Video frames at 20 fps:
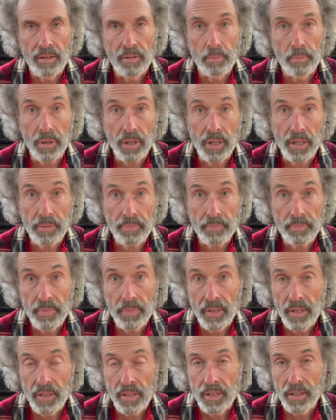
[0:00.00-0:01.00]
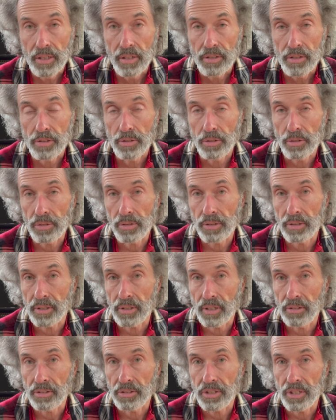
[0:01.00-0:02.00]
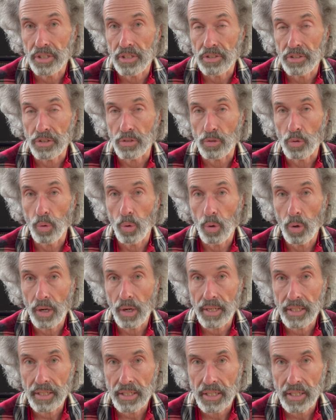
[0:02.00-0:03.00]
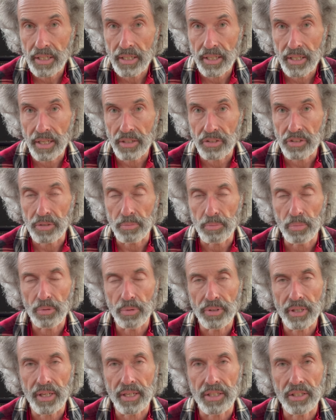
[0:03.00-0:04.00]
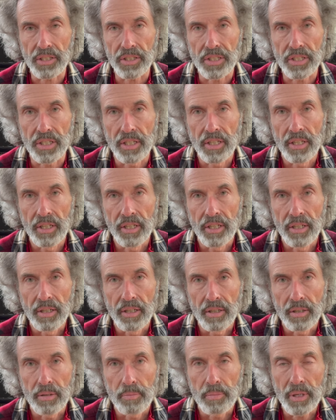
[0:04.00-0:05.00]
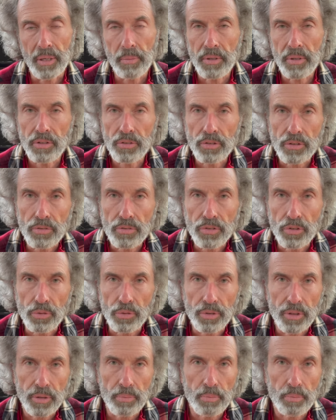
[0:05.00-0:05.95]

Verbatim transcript: But neurolaryngology isn't quite that simple. That is, maybe a nerve is only